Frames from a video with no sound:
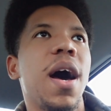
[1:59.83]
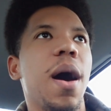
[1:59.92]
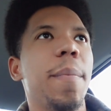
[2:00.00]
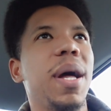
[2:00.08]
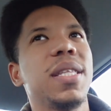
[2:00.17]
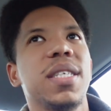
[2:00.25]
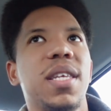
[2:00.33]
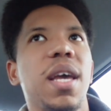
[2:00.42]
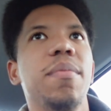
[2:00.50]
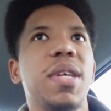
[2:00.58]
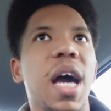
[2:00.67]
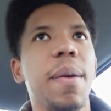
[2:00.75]
But at the
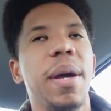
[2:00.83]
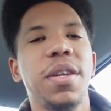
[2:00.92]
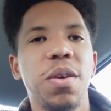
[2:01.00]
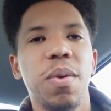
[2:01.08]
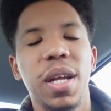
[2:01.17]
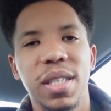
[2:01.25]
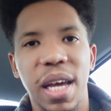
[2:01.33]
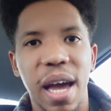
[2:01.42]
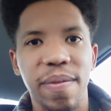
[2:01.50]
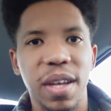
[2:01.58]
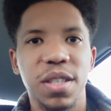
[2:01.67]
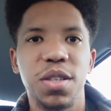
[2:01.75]
same time, I do want it to
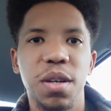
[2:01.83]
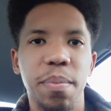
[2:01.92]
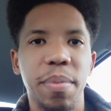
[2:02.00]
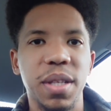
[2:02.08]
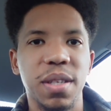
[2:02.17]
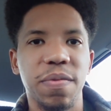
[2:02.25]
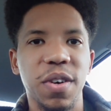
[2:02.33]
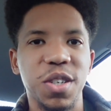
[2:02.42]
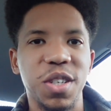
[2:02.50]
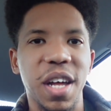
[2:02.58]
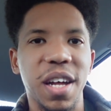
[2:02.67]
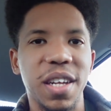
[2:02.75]
have like certain bits of
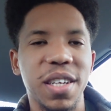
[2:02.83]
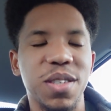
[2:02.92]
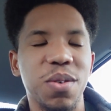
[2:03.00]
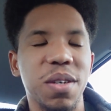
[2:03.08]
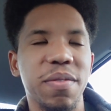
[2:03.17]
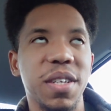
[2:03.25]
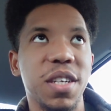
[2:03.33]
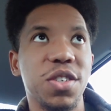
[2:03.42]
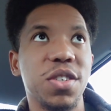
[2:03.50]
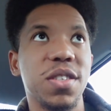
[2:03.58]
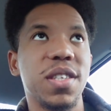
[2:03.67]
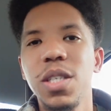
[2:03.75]
functionality and sort of
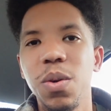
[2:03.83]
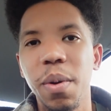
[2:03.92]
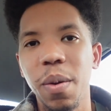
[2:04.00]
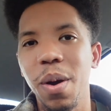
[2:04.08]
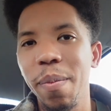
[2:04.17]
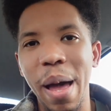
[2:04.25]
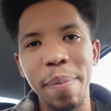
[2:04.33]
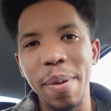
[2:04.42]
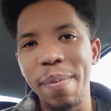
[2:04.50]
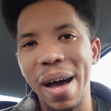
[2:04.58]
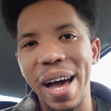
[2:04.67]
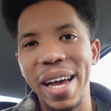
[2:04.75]
additions. So with my roadmap
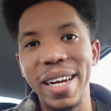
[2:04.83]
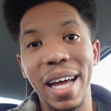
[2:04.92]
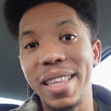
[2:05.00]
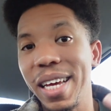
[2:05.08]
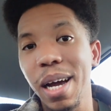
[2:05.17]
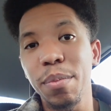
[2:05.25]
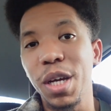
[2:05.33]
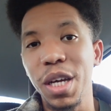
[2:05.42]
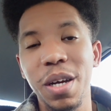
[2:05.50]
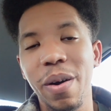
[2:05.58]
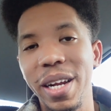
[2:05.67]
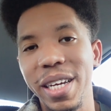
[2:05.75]
in mind, I think I'm
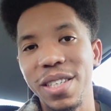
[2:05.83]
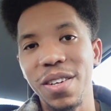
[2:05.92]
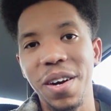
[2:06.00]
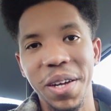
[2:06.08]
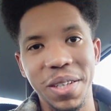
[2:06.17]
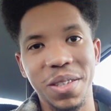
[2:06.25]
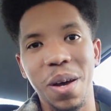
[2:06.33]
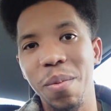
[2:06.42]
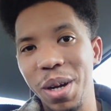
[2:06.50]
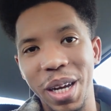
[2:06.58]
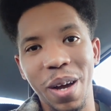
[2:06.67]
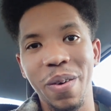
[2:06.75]
to go ahead and get started. So I'm
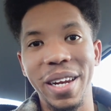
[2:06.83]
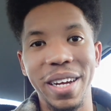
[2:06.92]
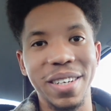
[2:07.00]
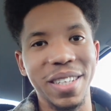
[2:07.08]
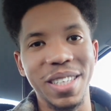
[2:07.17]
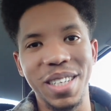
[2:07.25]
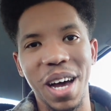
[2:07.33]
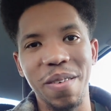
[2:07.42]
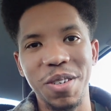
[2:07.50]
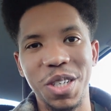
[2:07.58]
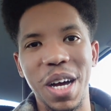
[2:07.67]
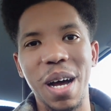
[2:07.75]
going to go in here to this
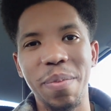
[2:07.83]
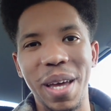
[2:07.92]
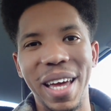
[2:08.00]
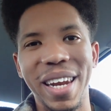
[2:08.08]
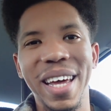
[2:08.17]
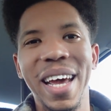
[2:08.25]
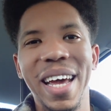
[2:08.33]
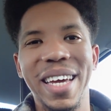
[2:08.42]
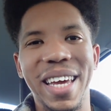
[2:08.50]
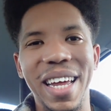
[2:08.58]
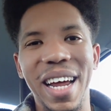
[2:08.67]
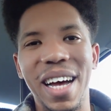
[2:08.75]
coffee shop and
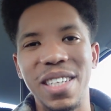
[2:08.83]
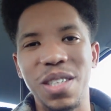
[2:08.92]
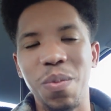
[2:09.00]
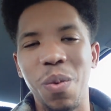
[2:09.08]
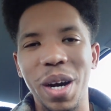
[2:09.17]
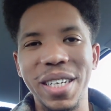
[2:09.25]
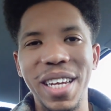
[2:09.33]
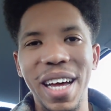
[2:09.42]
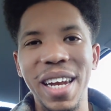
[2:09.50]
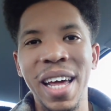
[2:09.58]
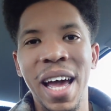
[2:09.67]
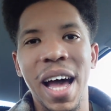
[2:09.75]
get some work
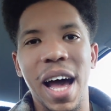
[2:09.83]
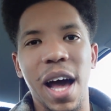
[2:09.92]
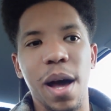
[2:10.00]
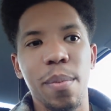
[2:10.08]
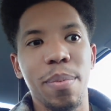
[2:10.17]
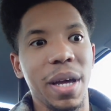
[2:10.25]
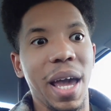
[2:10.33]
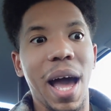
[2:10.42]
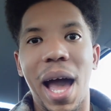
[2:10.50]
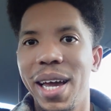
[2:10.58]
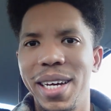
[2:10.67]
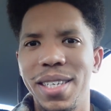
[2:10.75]
done. But
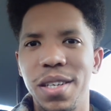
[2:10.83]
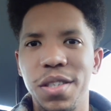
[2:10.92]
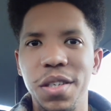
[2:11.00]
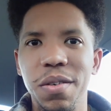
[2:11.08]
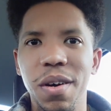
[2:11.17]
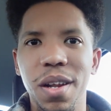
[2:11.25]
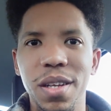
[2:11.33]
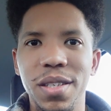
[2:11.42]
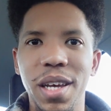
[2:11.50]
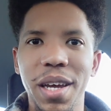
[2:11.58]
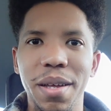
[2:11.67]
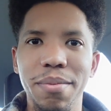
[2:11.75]
yeah, I guess I'll see you all in a
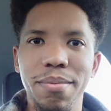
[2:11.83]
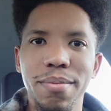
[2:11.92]
second.